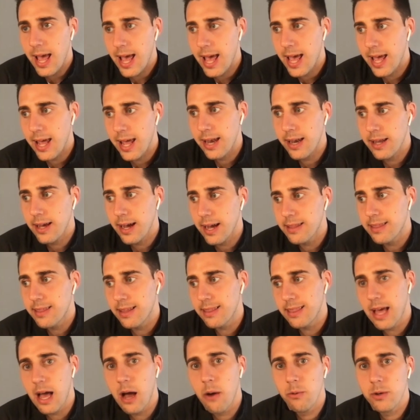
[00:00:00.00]
And I
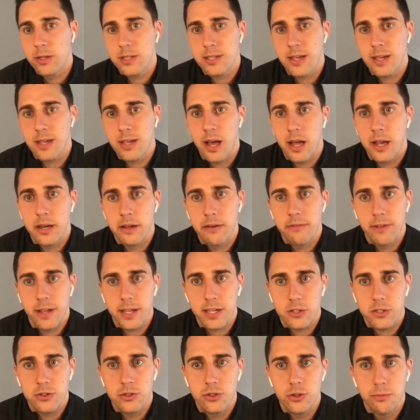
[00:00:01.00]
think that was kind of
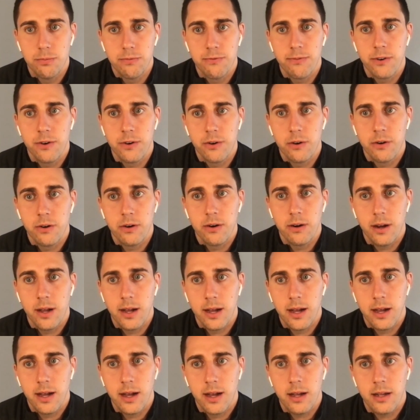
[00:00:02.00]
like a super,
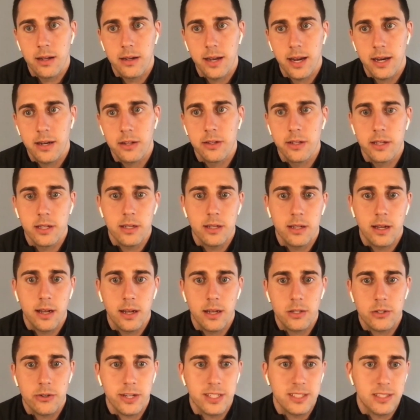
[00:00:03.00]
uh, not only
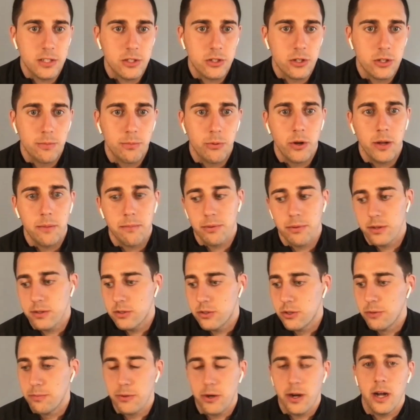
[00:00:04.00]
uh, transitional point, but
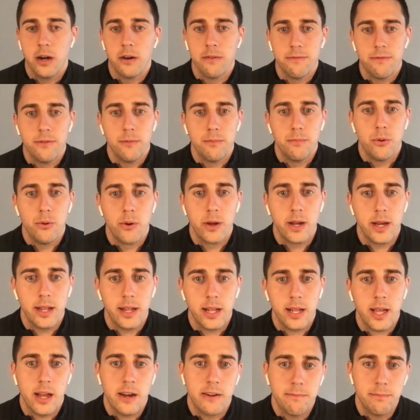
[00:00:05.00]
super helpful point in
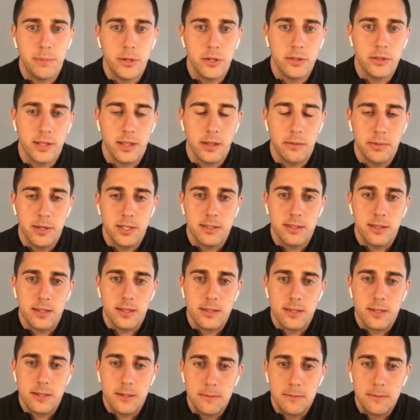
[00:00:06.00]
kind of building the business.